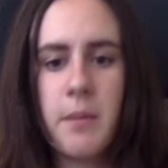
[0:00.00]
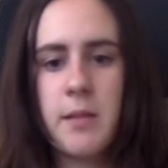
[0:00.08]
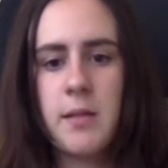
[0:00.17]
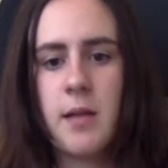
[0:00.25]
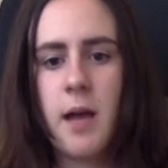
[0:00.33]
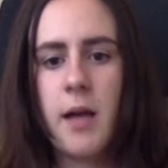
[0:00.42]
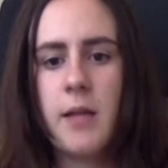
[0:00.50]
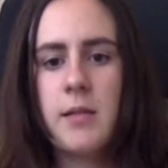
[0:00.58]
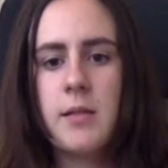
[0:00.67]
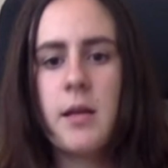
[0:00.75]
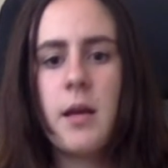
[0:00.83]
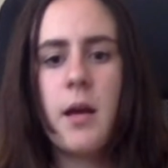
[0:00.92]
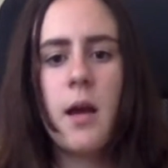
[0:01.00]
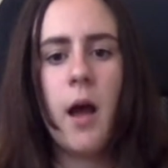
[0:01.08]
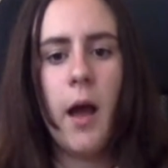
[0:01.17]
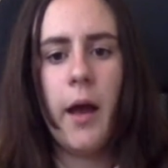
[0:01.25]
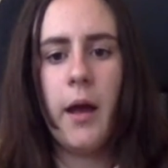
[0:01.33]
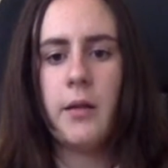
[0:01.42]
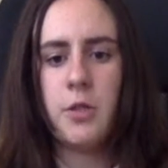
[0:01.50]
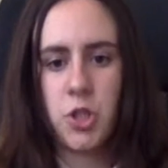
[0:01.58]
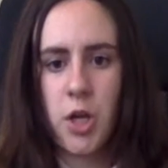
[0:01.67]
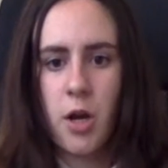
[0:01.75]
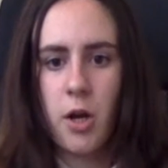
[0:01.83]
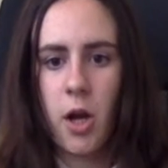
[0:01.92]
BitSize and
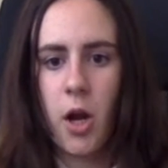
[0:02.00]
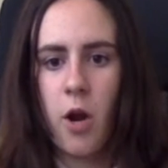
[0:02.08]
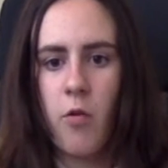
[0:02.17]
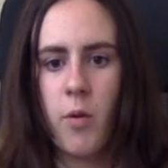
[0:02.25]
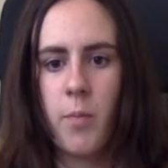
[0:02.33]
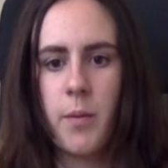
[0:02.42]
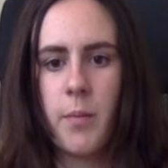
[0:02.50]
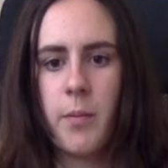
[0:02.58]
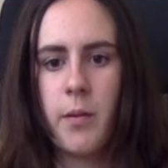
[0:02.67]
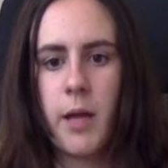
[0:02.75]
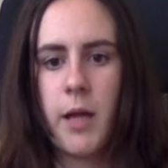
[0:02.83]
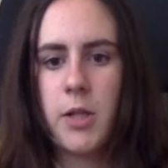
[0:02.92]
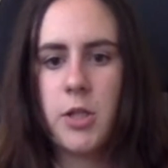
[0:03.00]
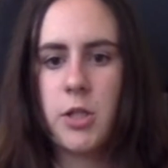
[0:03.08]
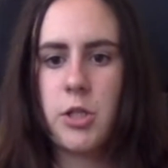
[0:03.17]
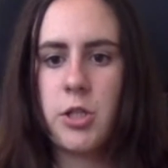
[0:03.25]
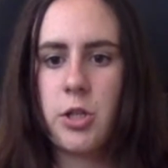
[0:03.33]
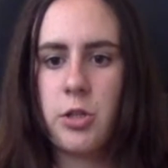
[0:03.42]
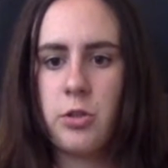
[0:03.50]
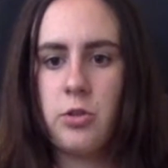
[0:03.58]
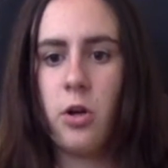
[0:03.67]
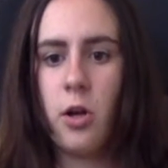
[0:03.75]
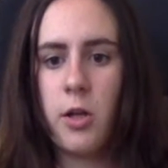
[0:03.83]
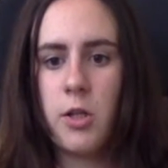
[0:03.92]
ShareCare, where people actually share the
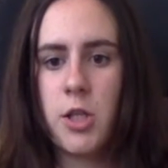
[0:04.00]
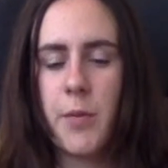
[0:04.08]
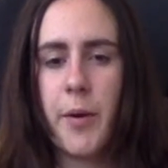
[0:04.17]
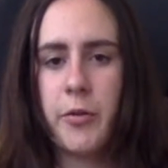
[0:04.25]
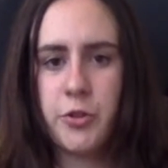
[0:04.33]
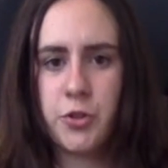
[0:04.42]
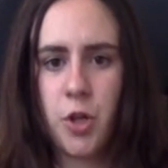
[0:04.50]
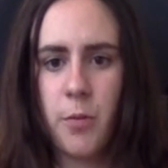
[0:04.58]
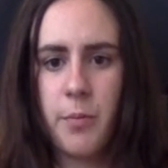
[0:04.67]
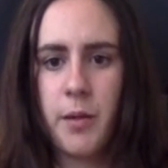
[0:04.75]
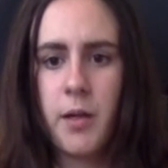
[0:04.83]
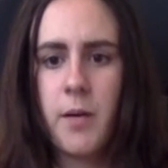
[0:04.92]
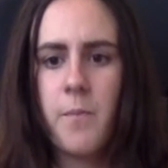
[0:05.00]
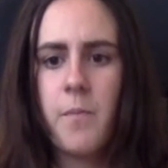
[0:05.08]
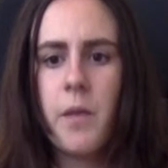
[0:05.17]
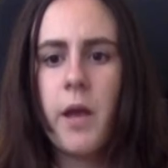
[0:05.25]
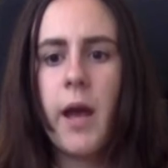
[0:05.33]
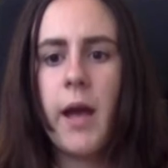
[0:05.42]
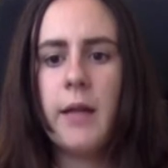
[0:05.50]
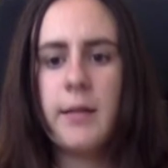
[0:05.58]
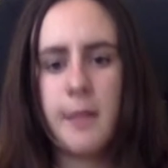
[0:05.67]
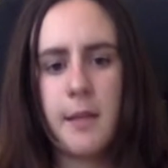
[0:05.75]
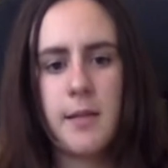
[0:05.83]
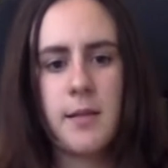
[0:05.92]
knowledge about the topic, and
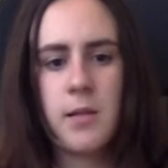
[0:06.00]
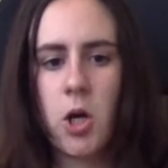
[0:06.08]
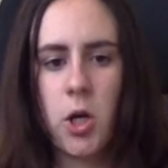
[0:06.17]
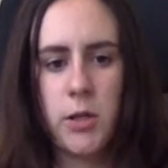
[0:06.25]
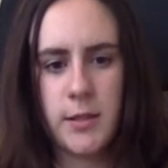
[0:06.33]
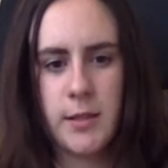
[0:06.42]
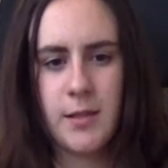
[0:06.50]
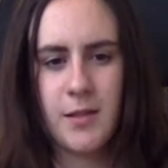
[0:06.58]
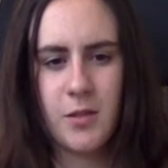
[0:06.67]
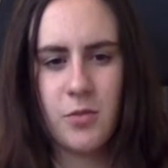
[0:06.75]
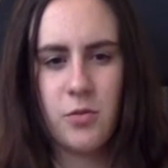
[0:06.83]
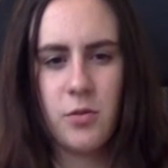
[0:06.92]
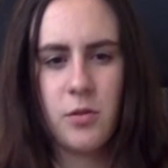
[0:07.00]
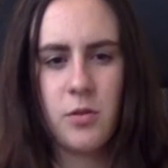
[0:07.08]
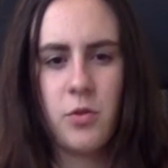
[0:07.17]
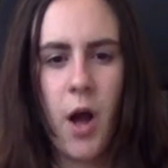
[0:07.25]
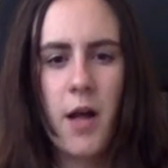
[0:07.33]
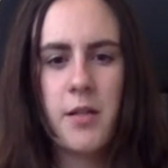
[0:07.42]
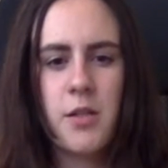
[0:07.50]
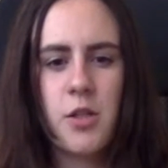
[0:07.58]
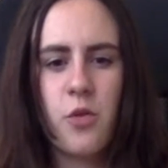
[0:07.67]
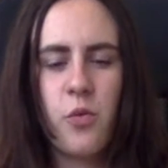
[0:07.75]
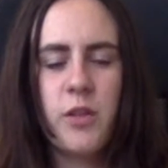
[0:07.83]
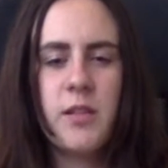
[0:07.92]
Texas Heart Institute to
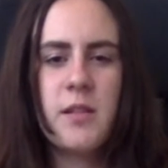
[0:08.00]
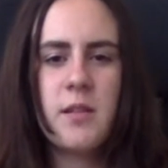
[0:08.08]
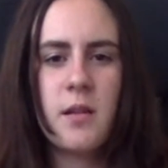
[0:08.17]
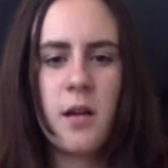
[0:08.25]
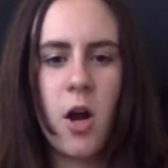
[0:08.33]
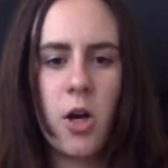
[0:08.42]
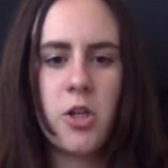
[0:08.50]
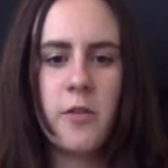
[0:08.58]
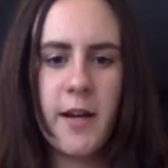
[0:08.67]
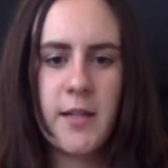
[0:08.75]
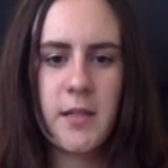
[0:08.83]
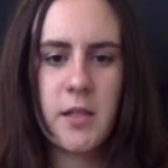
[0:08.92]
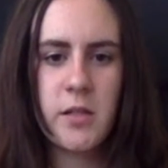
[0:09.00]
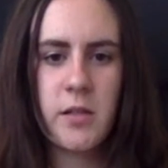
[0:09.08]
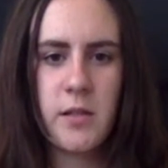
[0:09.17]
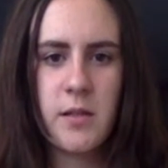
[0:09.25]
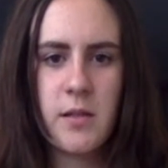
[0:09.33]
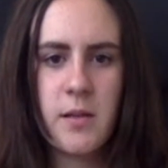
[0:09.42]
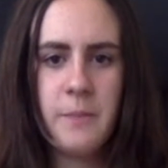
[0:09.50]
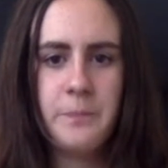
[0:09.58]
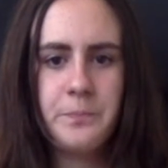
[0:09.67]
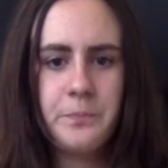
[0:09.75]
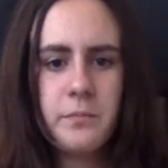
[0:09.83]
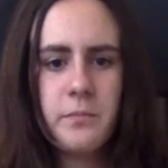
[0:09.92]
answer what is the cardiovascular system.